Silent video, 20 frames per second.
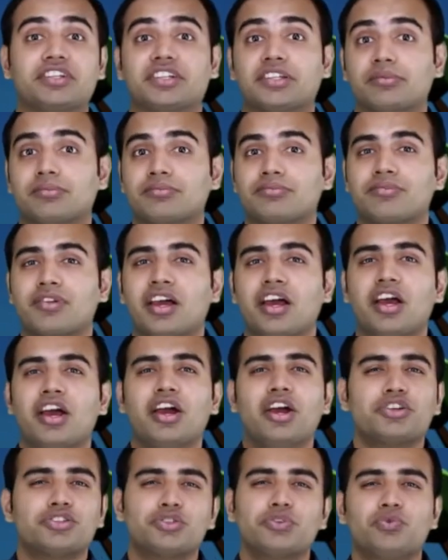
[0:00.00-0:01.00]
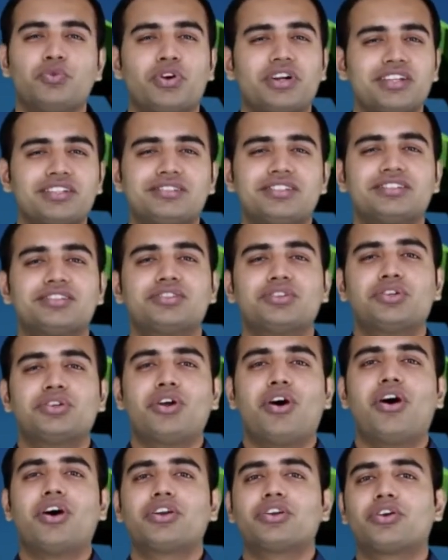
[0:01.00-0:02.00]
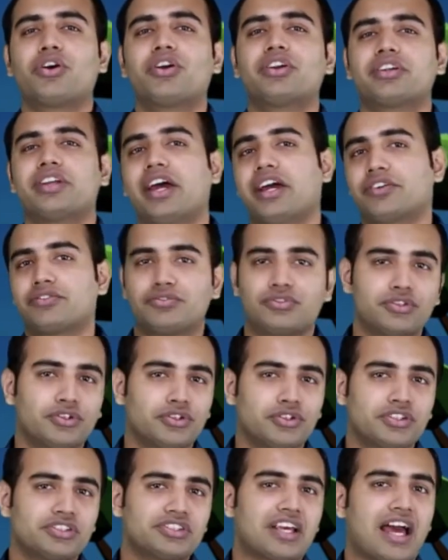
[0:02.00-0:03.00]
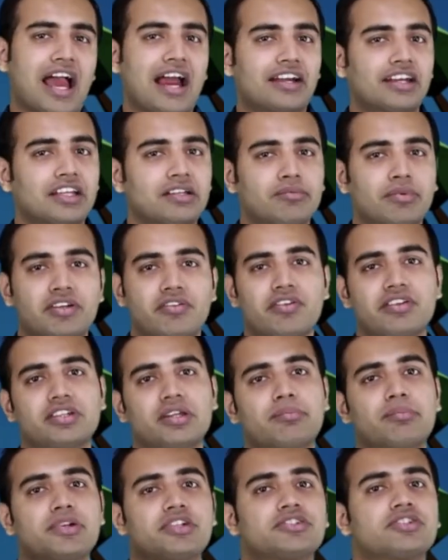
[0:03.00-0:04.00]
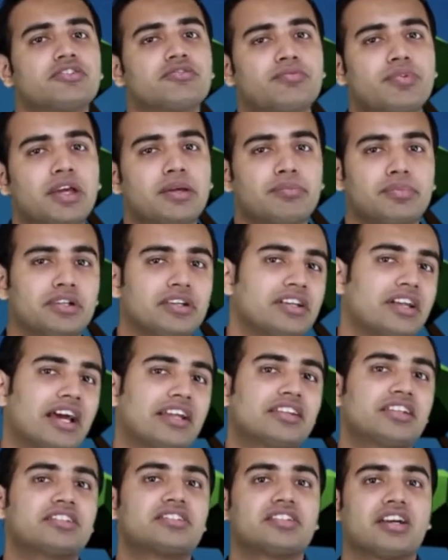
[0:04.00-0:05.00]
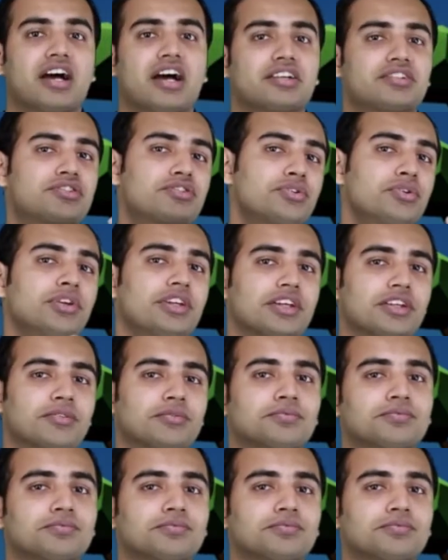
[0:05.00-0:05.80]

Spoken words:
them. So, what is this non-contact force acting between the bits of paper and the charged ruler?